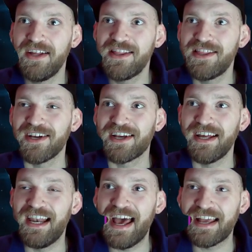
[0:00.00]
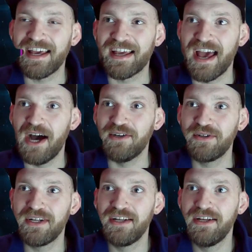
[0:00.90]
the Galek
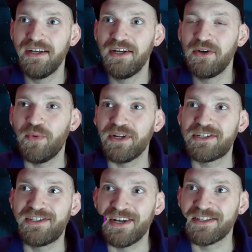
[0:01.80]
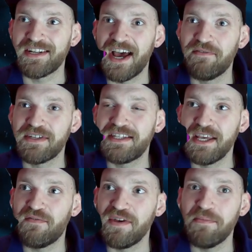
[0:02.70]
account, which doesn't have a
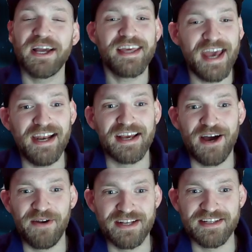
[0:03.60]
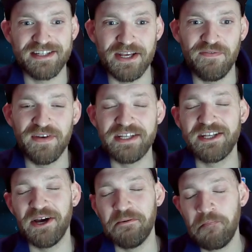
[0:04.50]
C-fee. My Kale account has a C-fee,
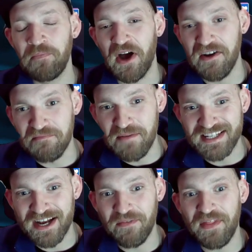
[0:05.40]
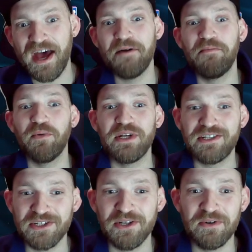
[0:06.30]
so I've missed out there, but I
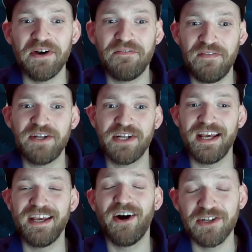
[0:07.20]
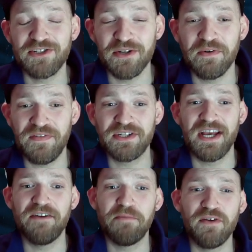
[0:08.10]
do officially, out
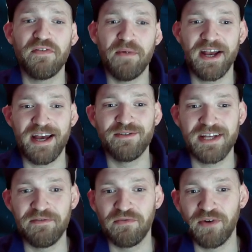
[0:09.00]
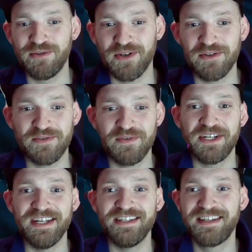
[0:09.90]
of both of my accounts, have a Rotos,
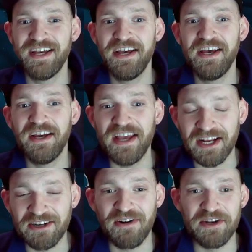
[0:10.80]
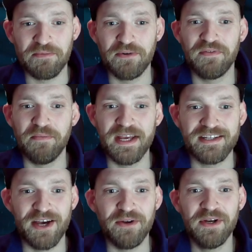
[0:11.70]
which is incredible for me.
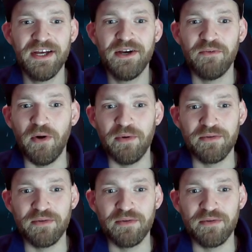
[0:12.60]
So what we'll